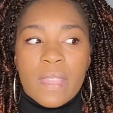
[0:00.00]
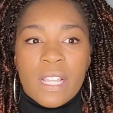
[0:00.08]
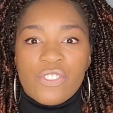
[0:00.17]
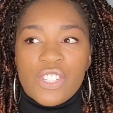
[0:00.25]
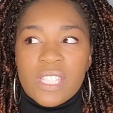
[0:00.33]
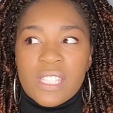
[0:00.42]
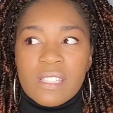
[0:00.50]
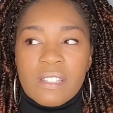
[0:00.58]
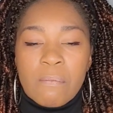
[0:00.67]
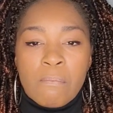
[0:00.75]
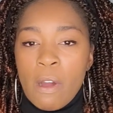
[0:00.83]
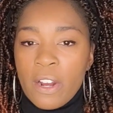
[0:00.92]
just
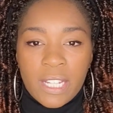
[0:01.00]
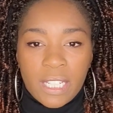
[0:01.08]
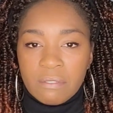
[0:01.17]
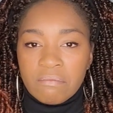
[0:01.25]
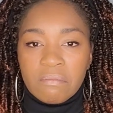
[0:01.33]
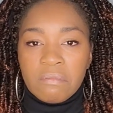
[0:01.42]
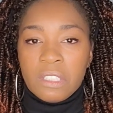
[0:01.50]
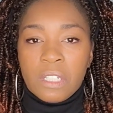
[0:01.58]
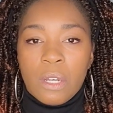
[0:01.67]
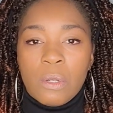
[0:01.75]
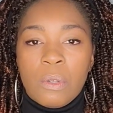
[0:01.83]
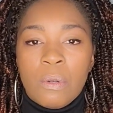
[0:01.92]
marketing,
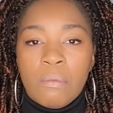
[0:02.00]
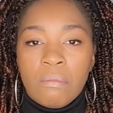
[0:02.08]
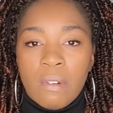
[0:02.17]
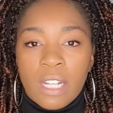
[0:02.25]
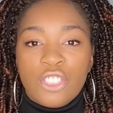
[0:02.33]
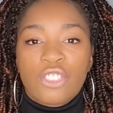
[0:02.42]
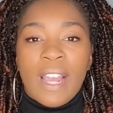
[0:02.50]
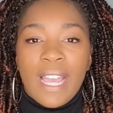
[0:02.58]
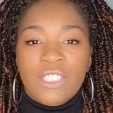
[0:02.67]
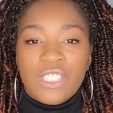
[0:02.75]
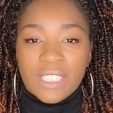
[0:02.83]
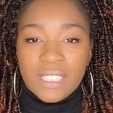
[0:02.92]

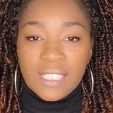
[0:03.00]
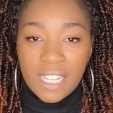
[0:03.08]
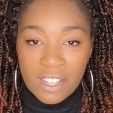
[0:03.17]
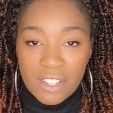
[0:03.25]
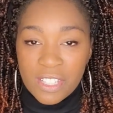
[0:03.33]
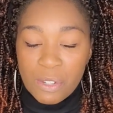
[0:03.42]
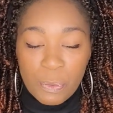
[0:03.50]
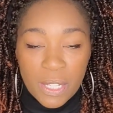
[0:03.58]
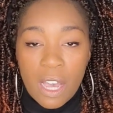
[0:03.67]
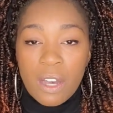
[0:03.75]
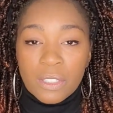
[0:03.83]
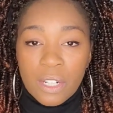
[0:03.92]
attraction sells, and we
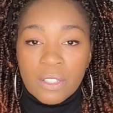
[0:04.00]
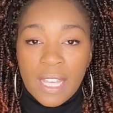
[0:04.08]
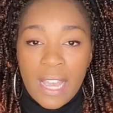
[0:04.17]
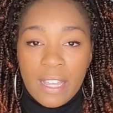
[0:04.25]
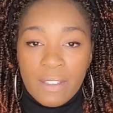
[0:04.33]
all know that.